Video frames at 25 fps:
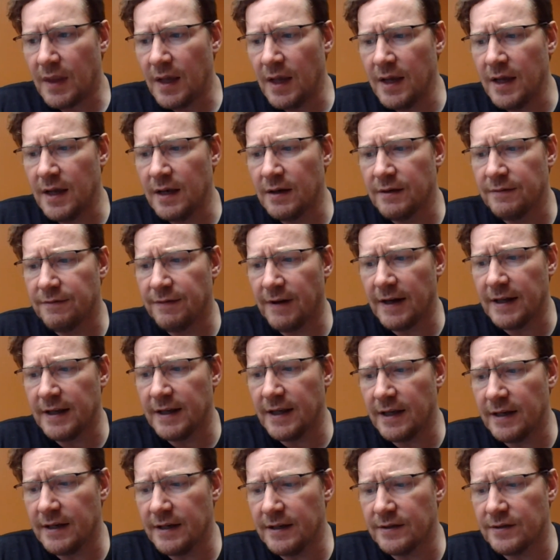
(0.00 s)
And if I
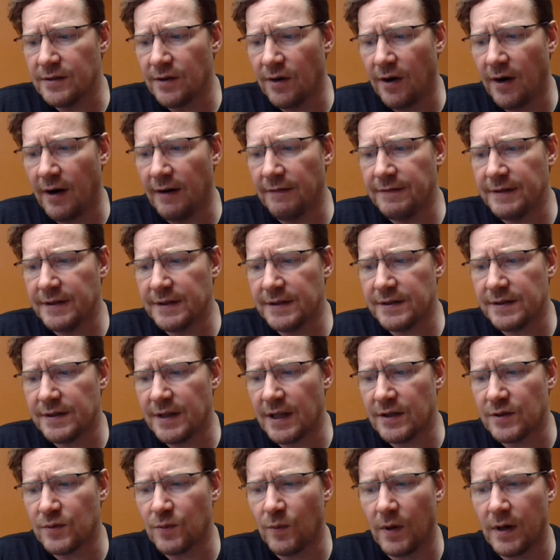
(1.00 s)
get into office,
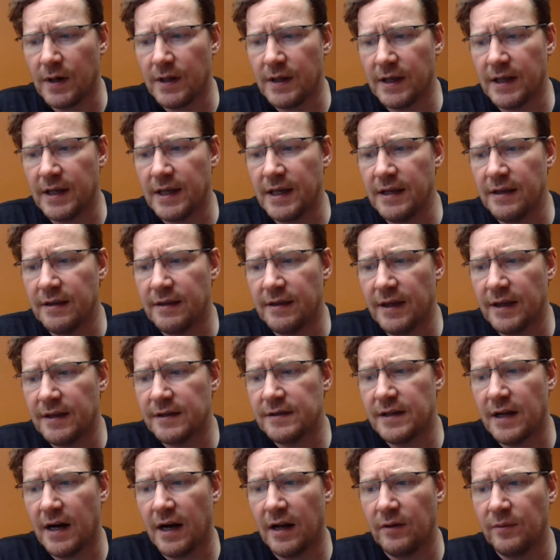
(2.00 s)
that's one of the key
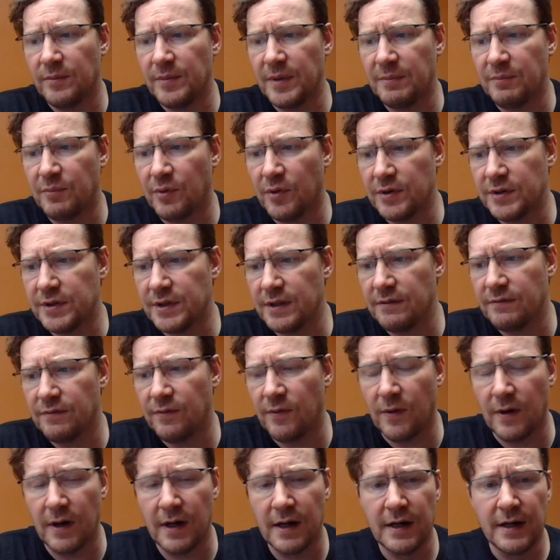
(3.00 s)
things that I will be pushing
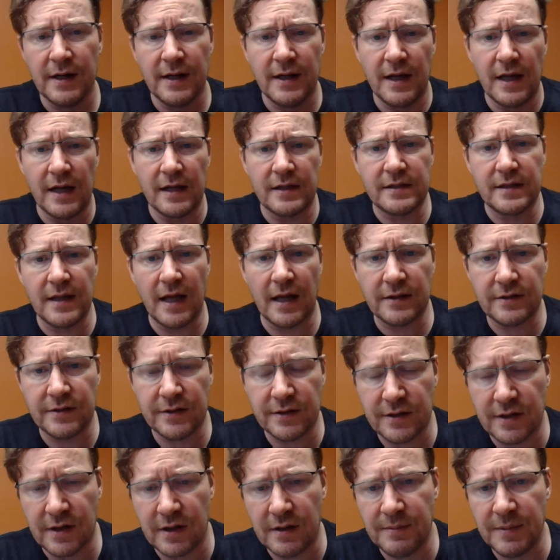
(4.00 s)
for. It's not
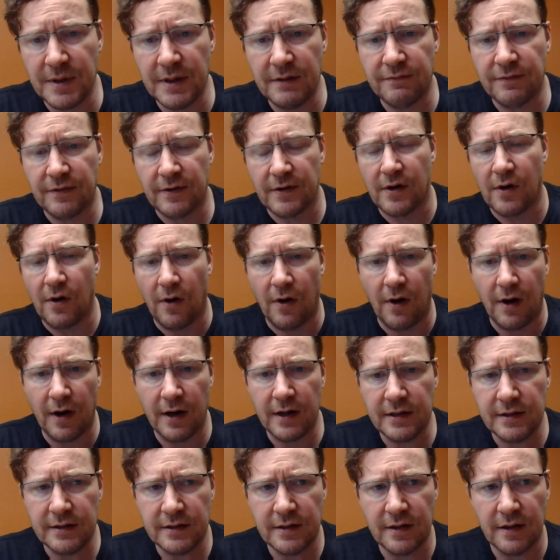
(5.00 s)
just going to be for an
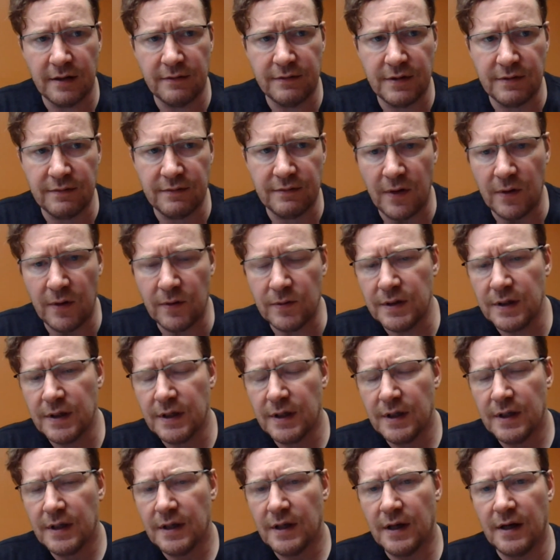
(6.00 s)
audit of the vote
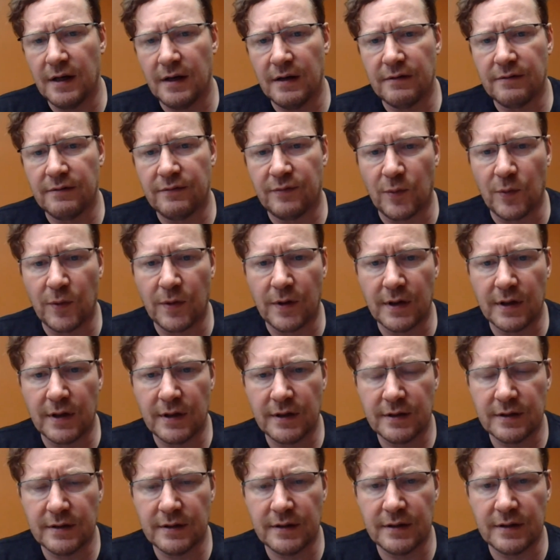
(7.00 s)

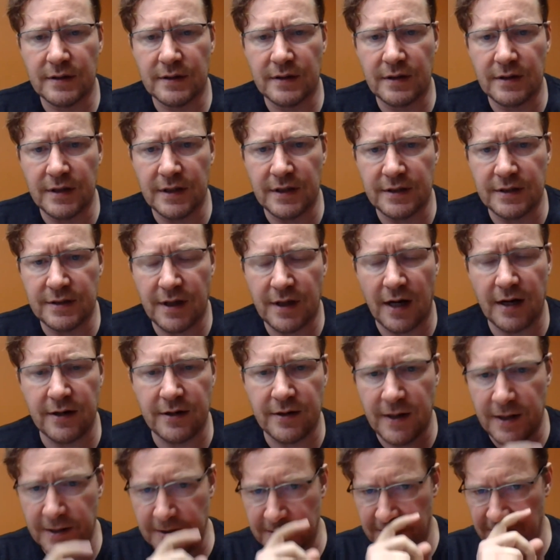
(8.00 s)
for the
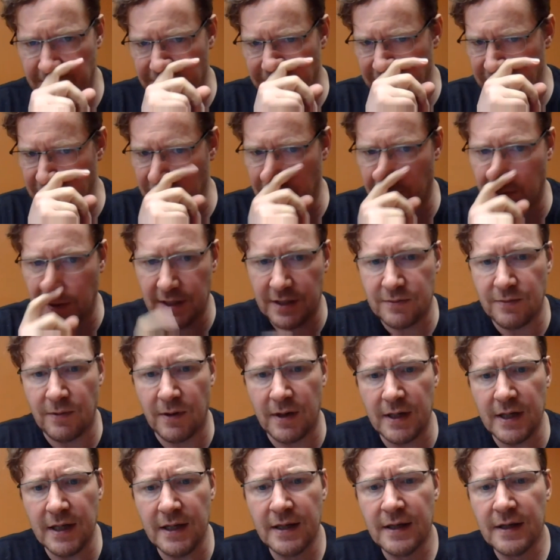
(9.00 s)
entire nation for
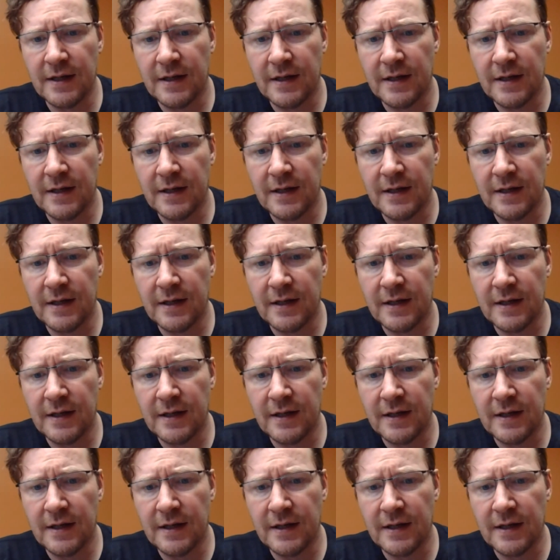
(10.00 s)
2020.